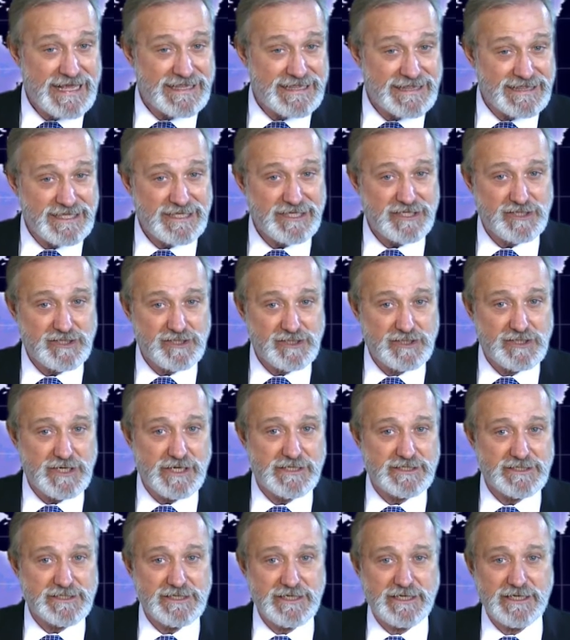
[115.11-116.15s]
This
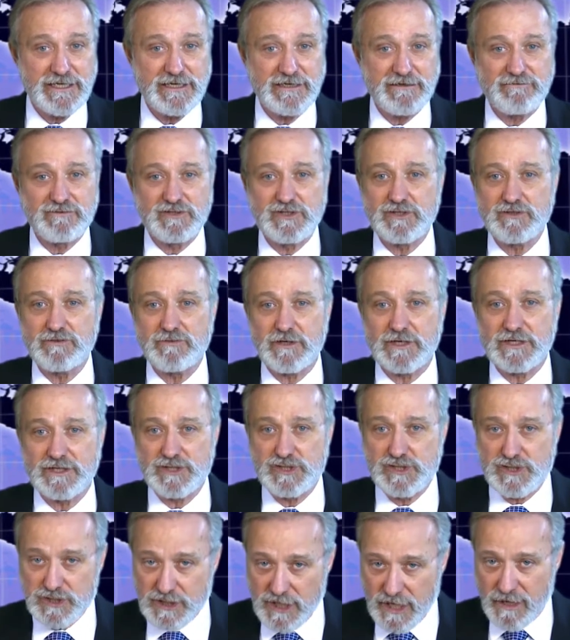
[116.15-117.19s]
just gives you a
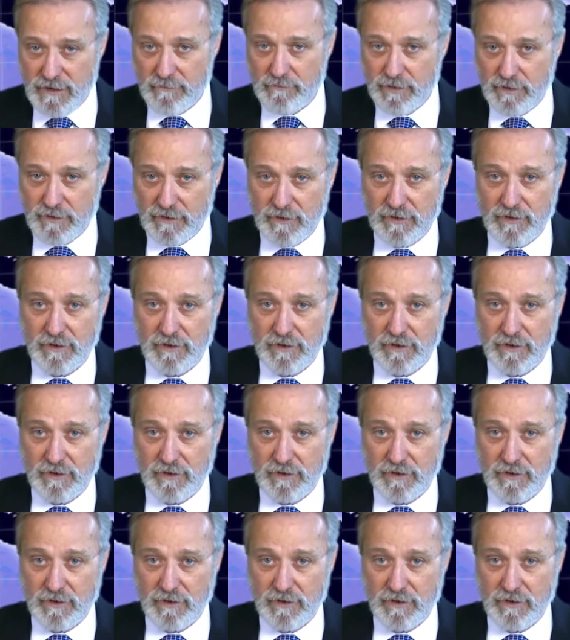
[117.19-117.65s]
jump